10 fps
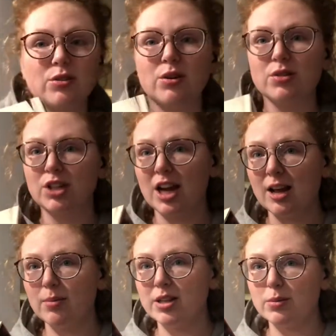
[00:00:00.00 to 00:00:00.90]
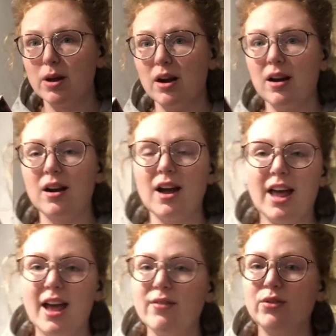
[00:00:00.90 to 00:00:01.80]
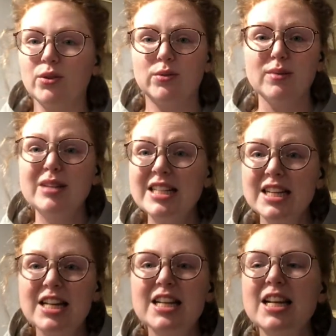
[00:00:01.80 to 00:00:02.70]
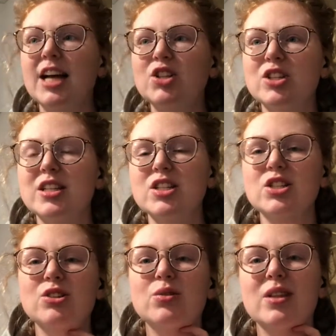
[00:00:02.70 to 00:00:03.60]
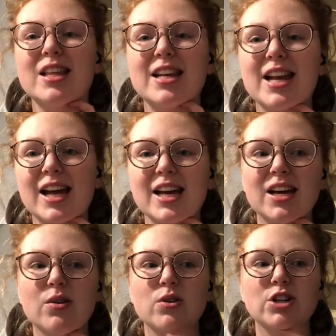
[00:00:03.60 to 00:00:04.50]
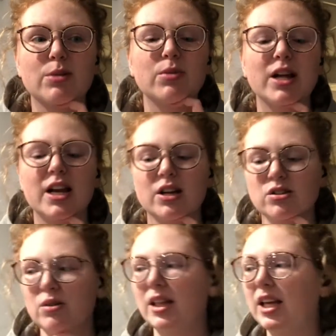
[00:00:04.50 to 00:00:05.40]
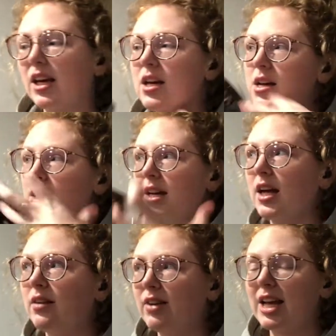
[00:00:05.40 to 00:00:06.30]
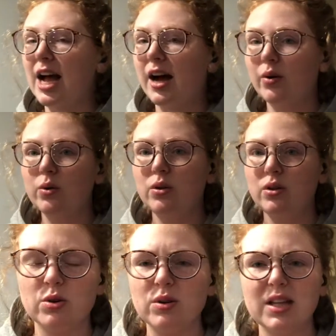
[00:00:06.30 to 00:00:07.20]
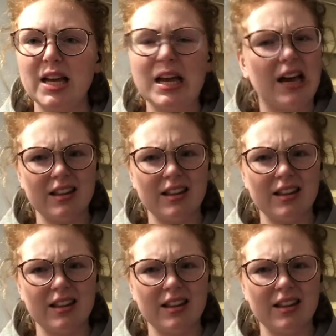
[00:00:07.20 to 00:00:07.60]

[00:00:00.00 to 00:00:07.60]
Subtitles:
crocheting my sweater. I have the ribbing done. I just need to do the neck, which I'm planning on doing like a kind of a cowl turtleneck, I